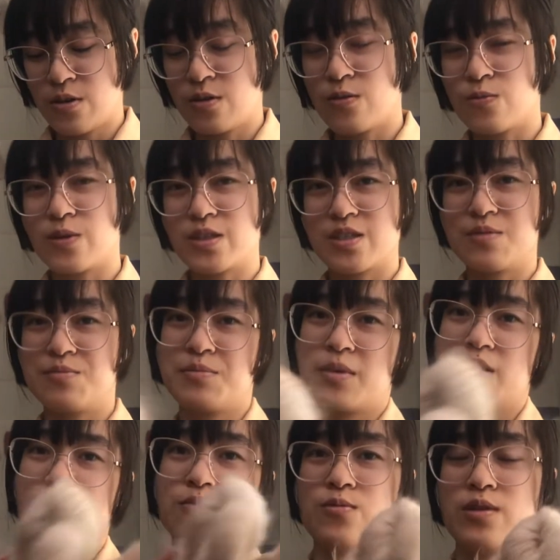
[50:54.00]
what to
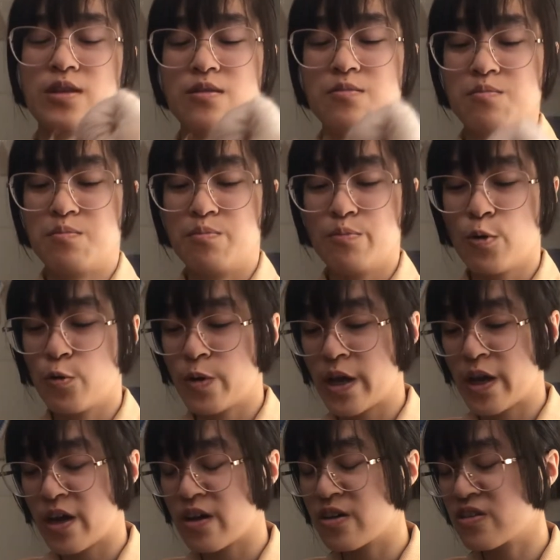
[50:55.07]
make with
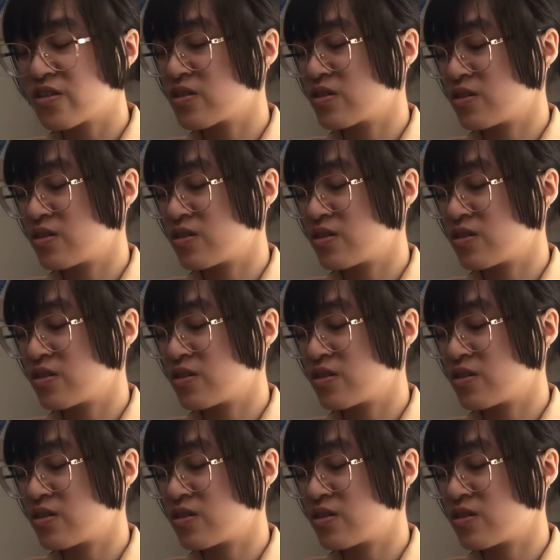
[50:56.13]
mohair,